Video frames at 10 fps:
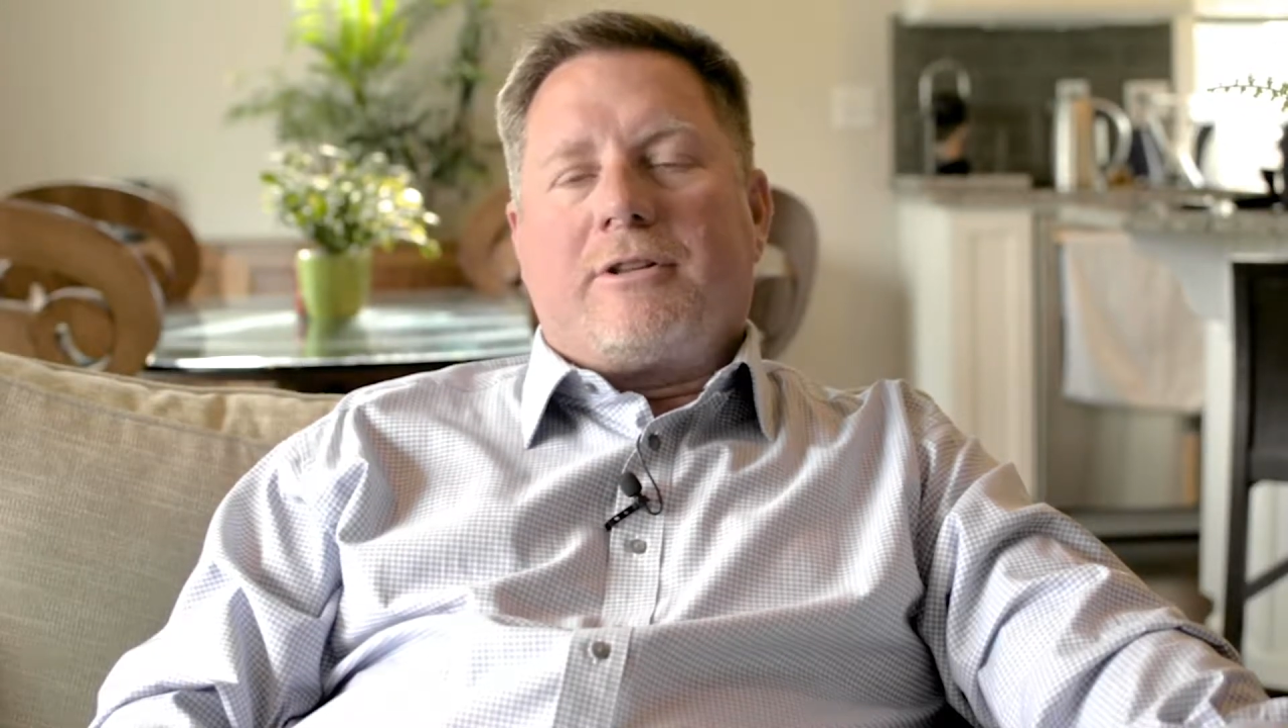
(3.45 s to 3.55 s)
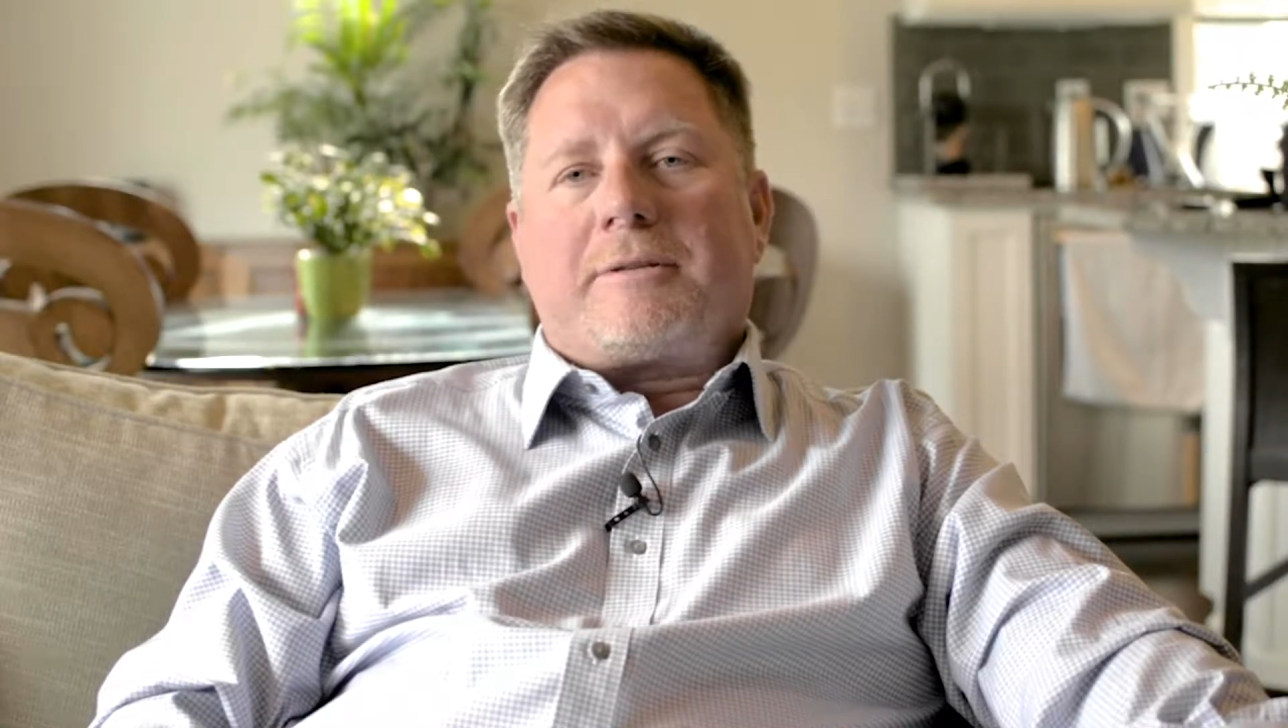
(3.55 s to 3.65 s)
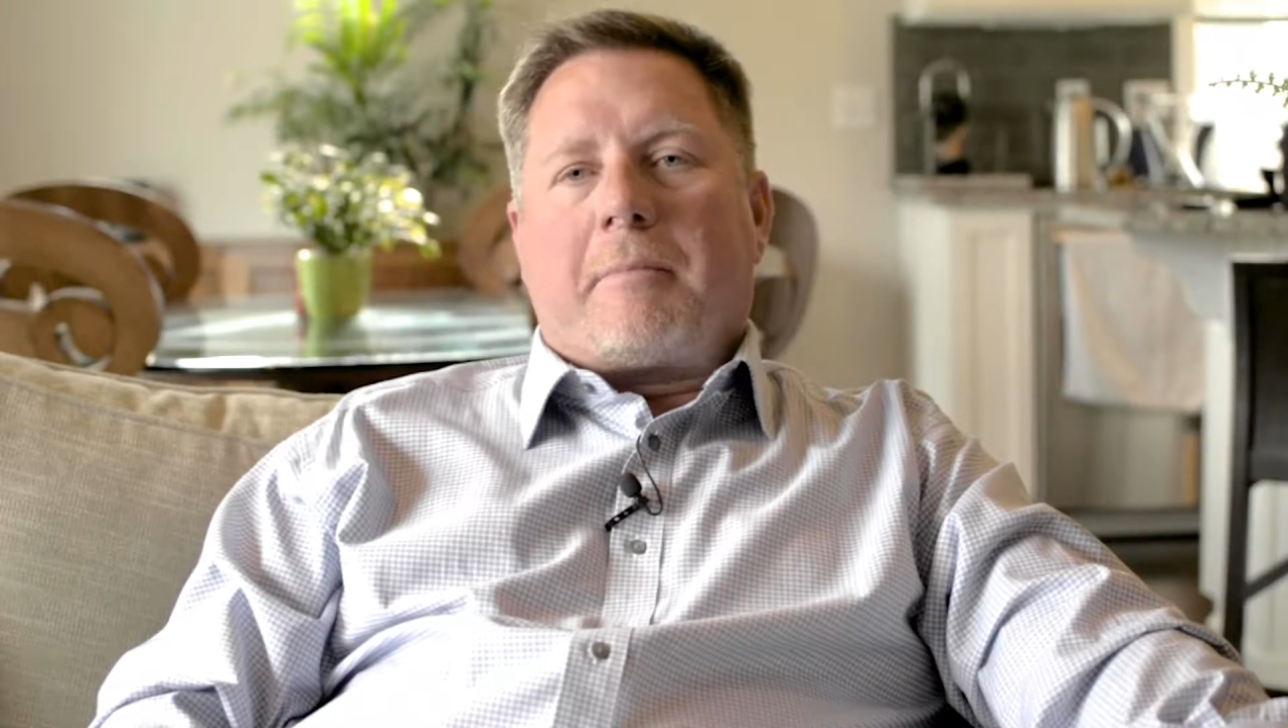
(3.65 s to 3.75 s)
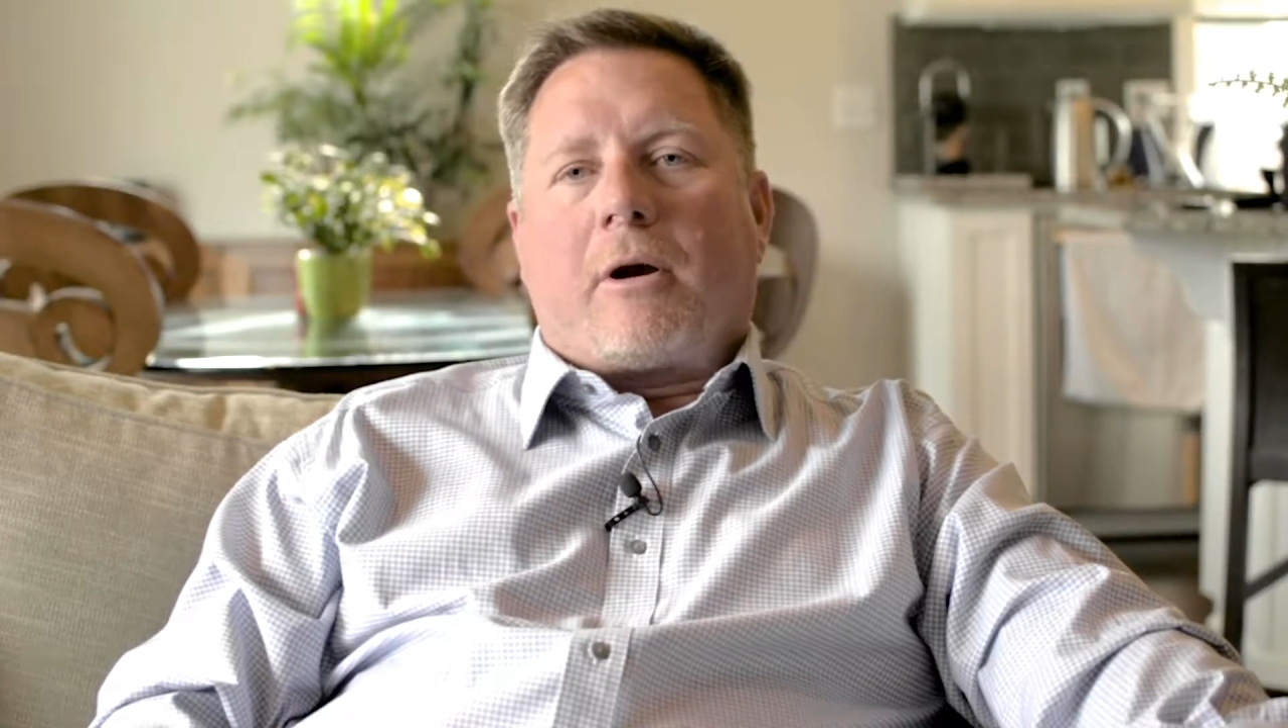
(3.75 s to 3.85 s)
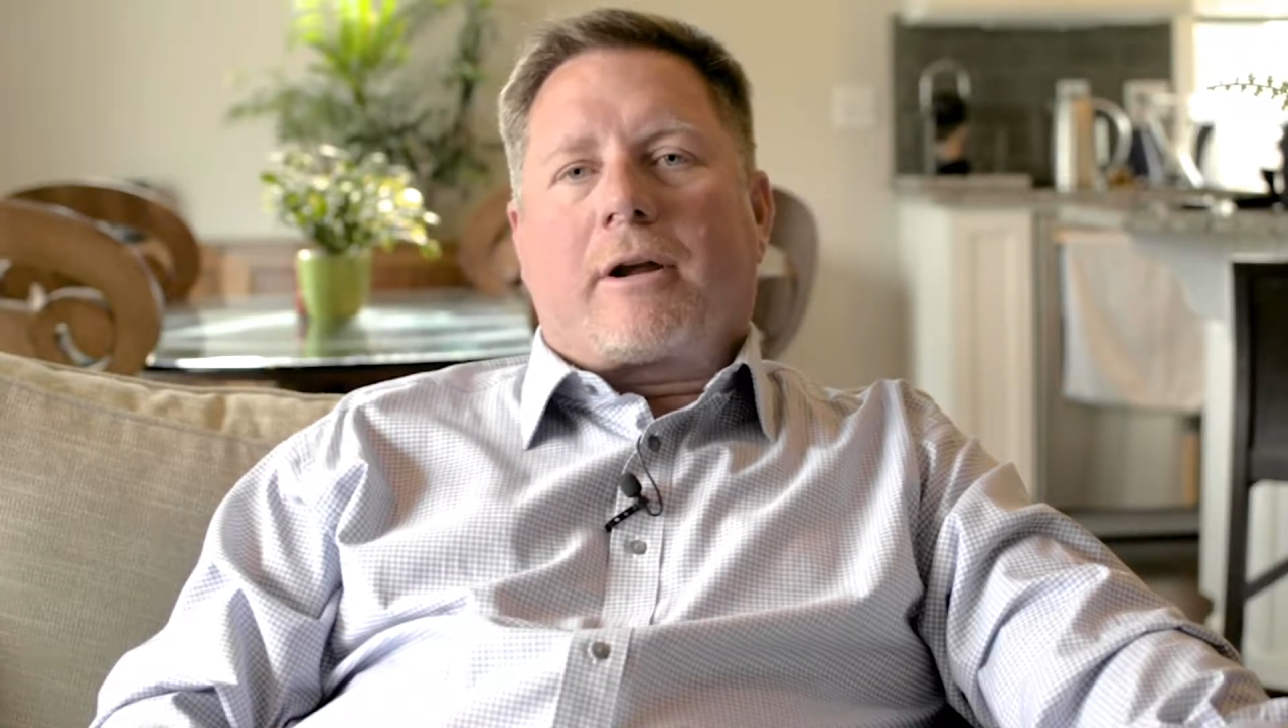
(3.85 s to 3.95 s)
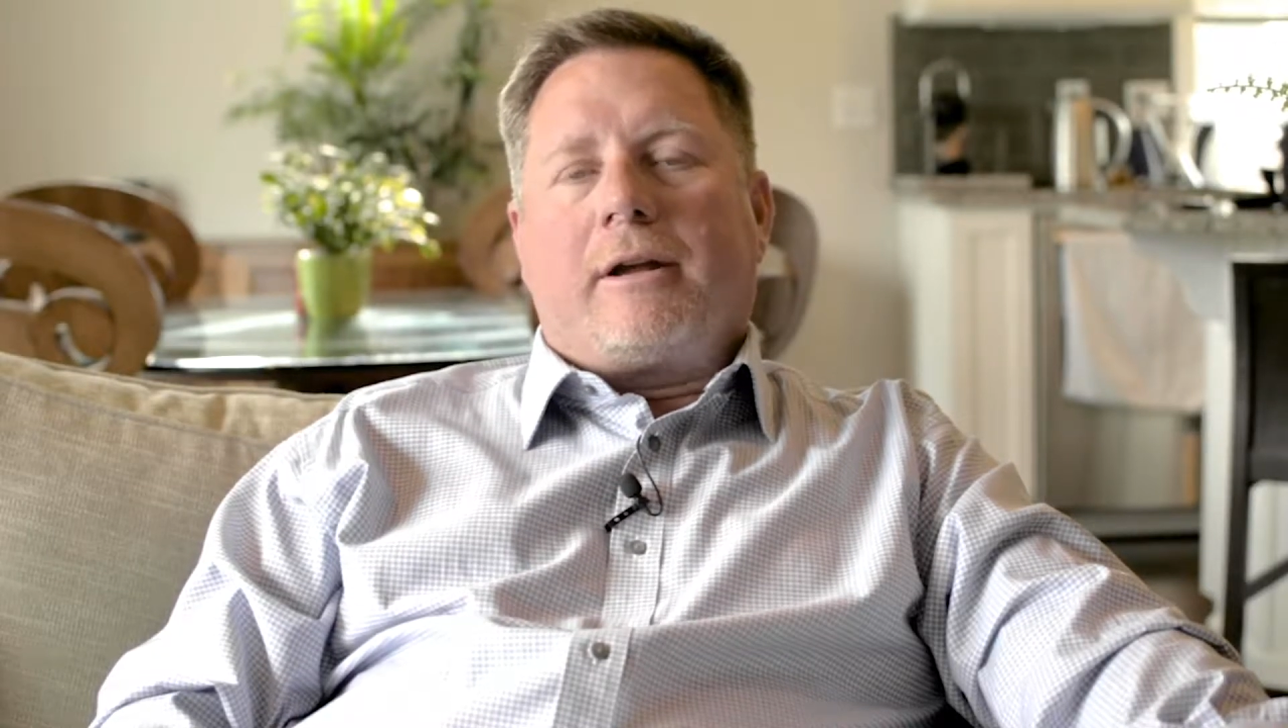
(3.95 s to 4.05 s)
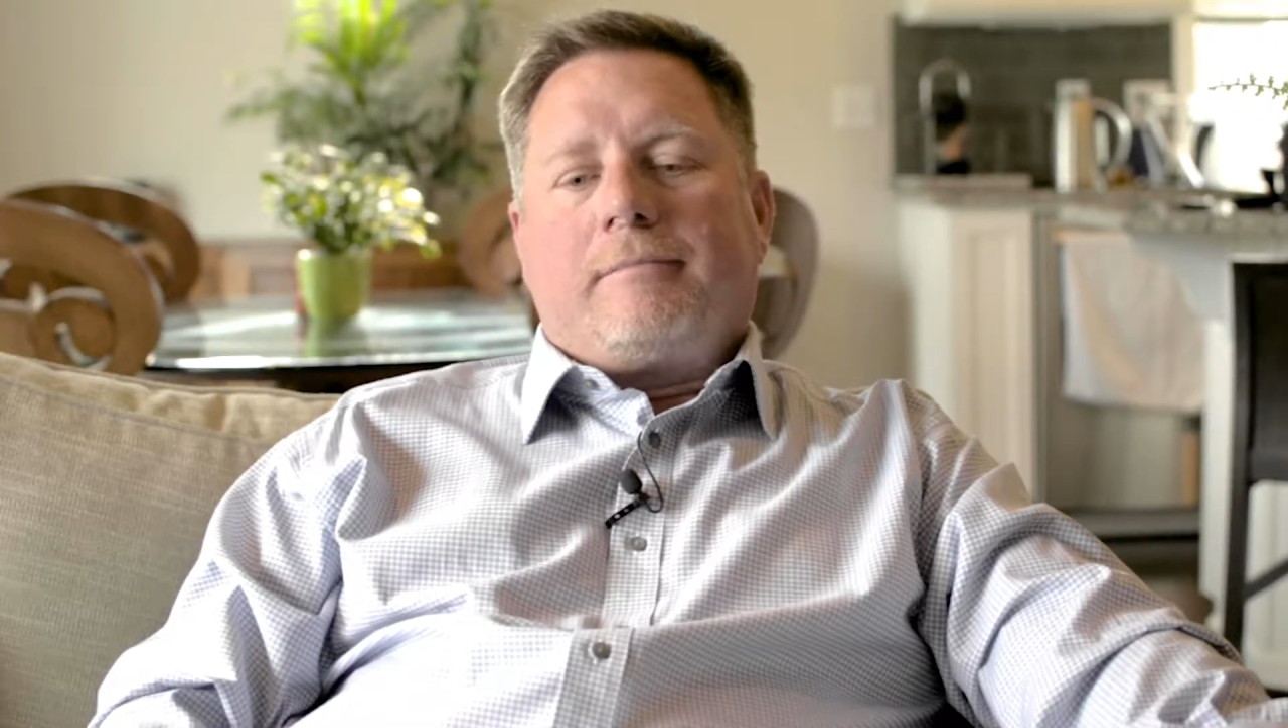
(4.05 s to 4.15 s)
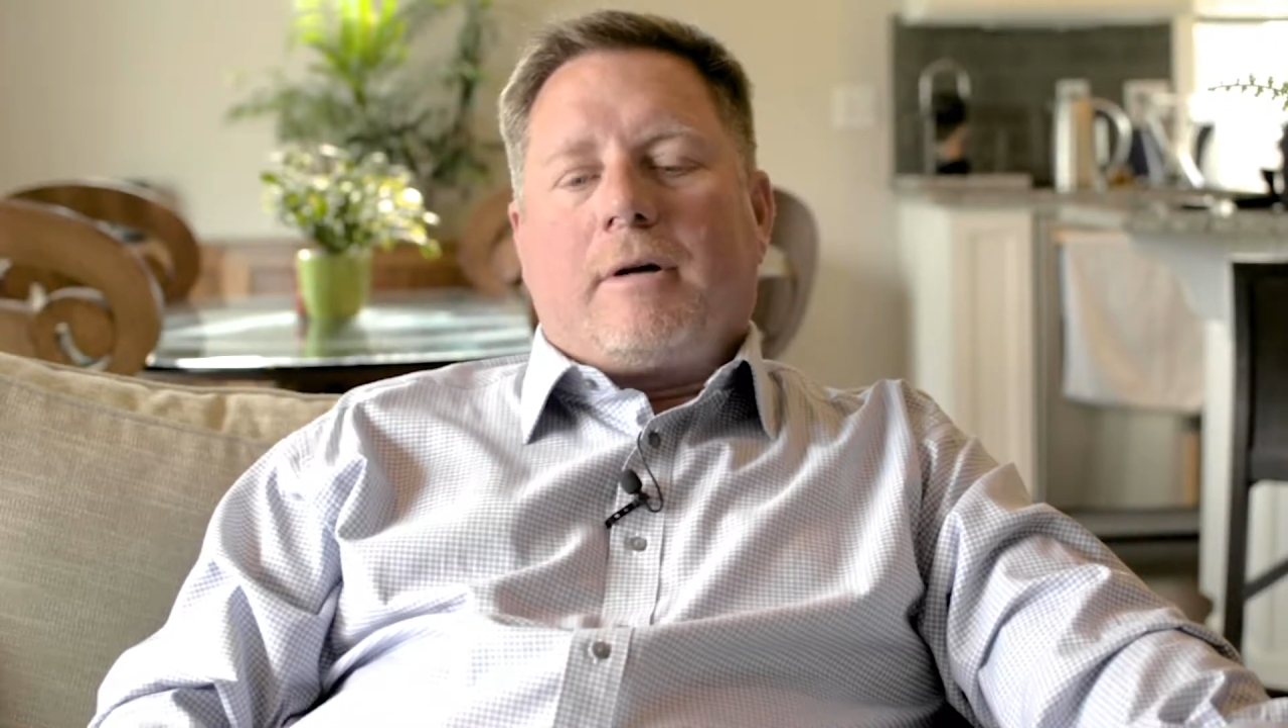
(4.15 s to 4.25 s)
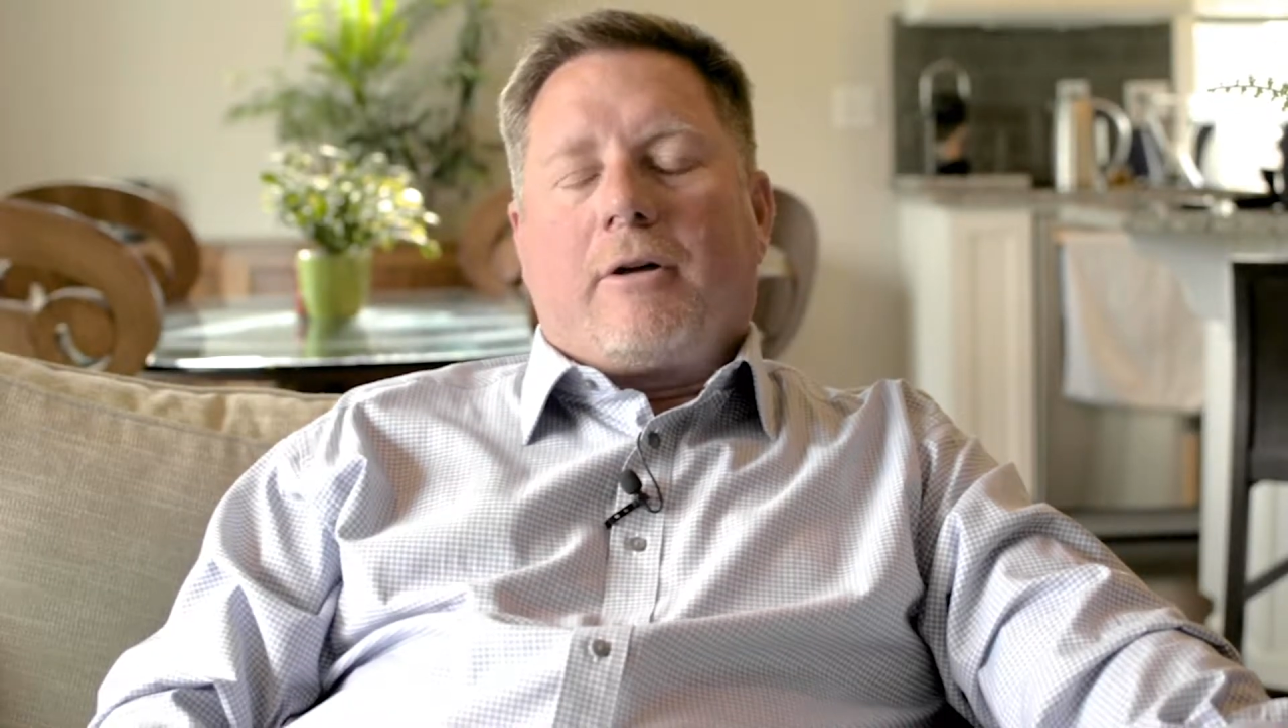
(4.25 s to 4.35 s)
this market.